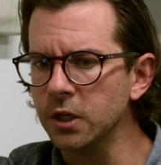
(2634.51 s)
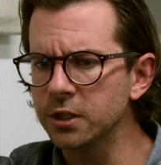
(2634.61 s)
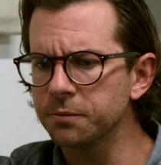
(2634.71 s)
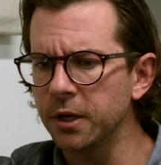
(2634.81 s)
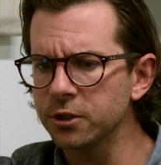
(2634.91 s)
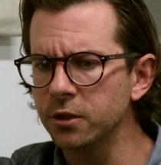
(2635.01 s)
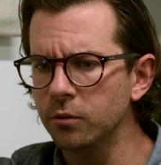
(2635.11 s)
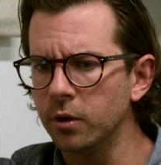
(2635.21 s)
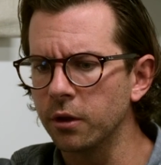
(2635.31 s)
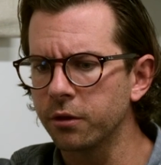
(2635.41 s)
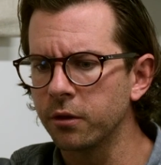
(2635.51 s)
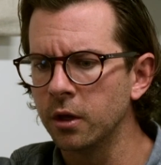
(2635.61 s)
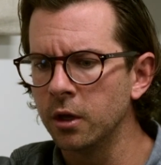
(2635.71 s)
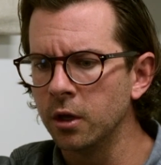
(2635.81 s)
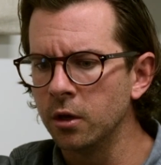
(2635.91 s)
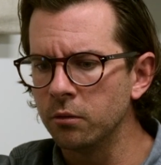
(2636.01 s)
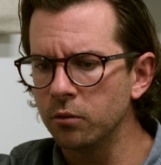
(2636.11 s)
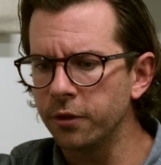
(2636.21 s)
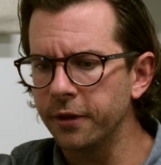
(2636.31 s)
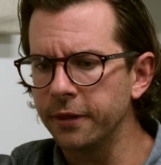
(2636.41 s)
Especially with
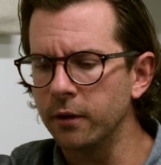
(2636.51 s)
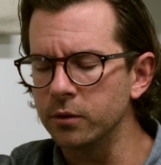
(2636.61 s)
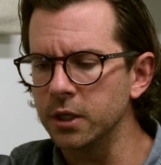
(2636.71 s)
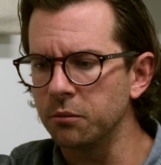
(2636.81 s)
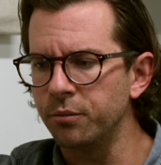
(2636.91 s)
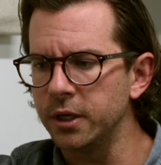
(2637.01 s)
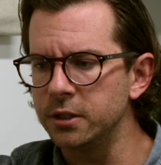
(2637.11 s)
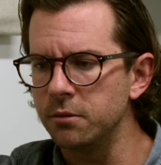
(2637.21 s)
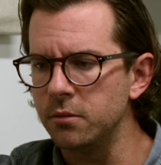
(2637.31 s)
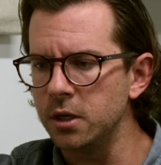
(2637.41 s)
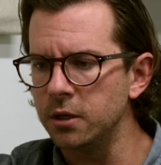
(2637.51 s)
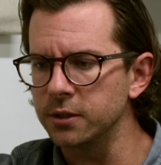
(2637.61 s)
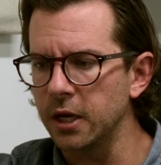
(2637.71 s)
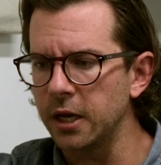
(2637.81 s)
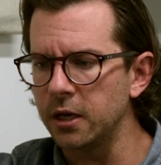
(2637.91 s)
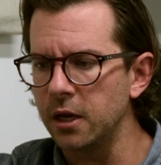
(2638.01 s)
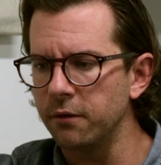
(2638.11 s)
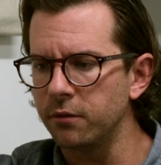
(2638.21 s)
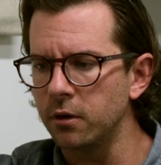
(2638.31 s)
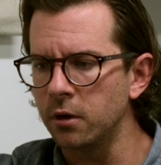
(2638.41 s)
one thing that was like big to me is I'd
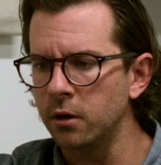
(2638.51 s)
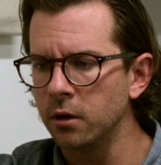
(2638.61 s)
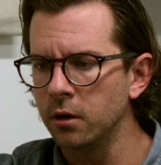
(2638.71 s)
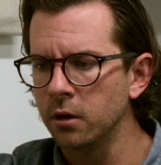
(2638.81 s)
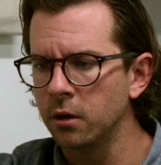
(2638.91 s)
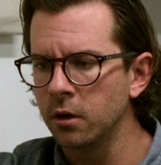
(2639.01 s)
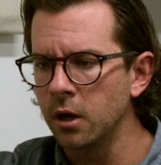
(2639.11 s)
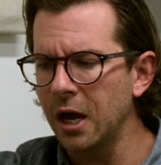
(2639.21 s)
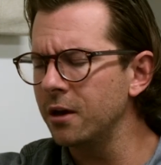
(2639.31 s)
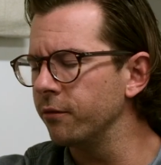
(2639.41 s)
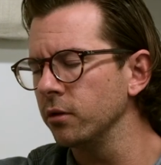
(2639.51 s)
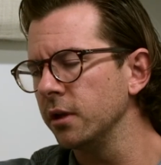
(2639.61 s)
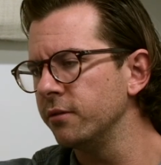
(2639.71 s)
never lived